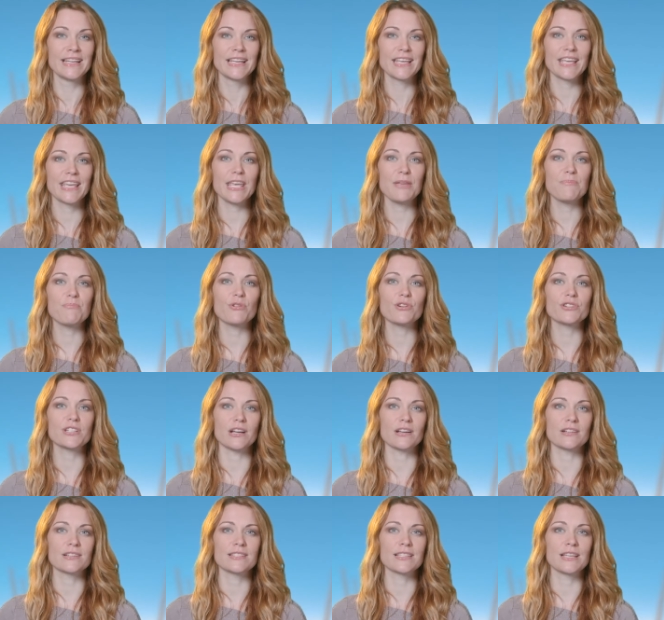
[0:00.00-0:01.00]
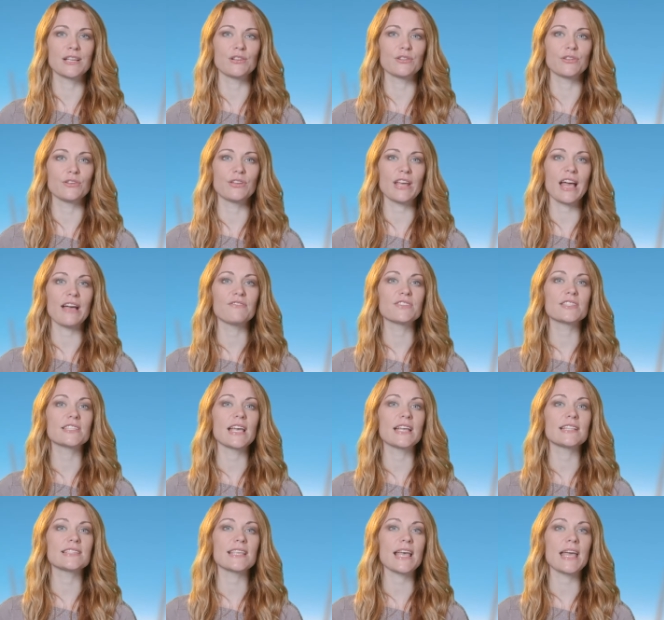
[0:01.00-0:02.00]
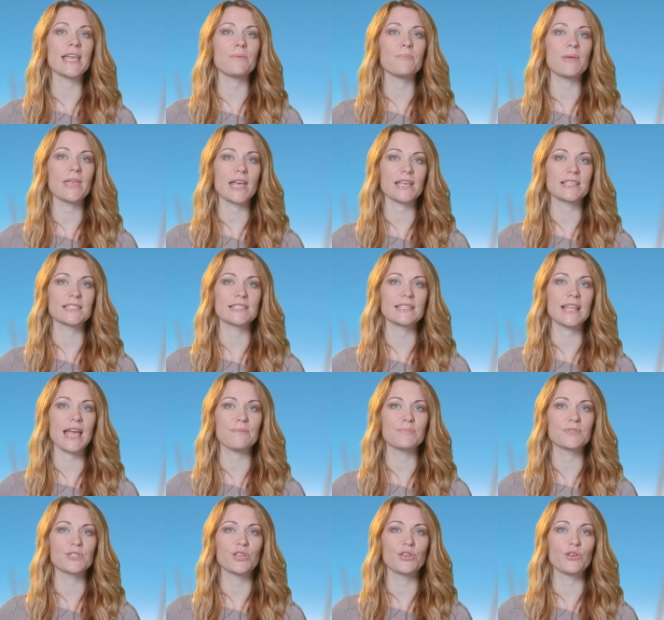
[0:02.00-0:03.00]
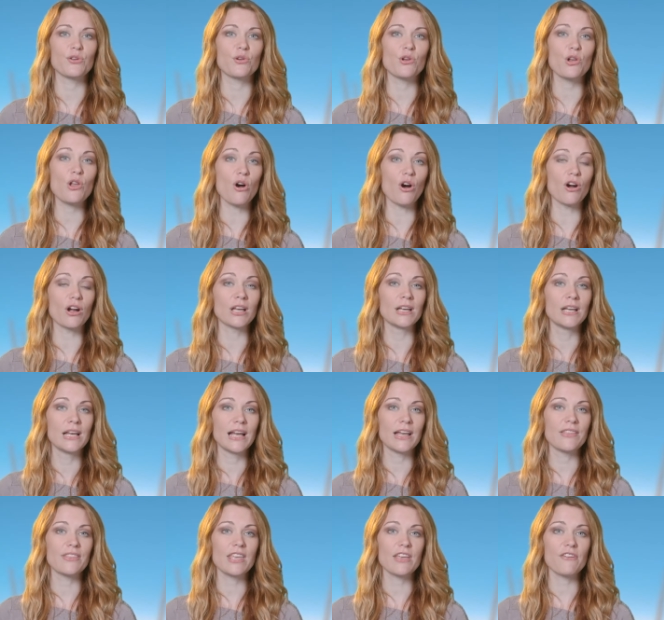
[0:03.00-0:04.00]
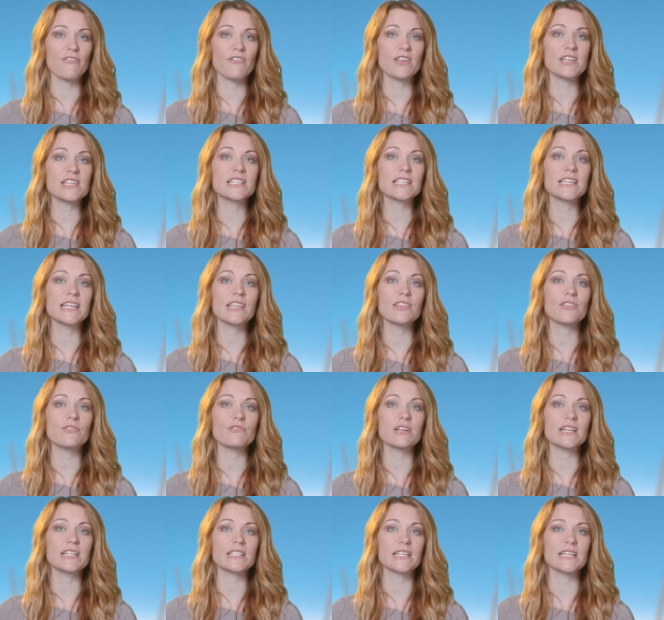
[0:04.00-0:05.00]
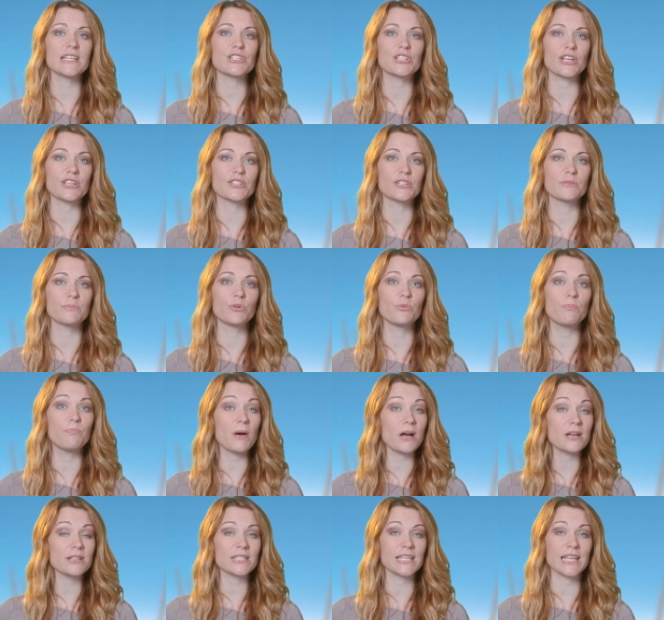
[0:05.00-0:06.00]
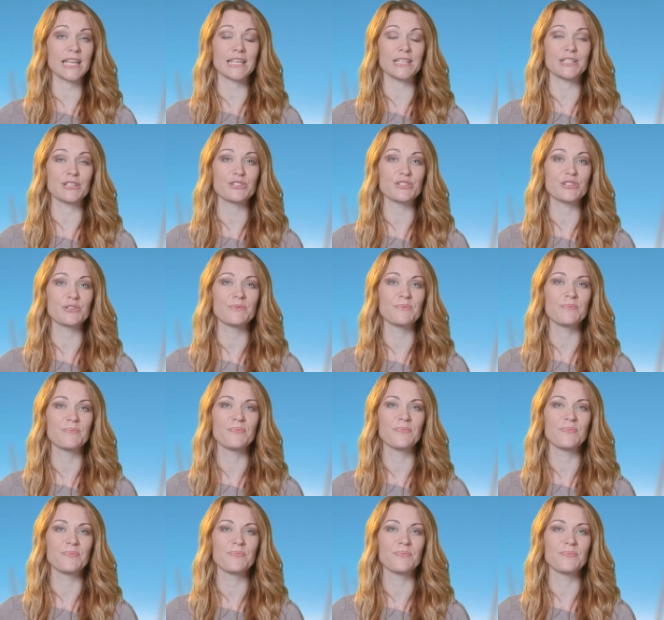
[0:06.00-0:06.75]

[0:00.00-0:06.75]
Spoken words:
Key products include Avocet's ABS Snap Secure Lock and the Affinity 3D adjustable butt hinge.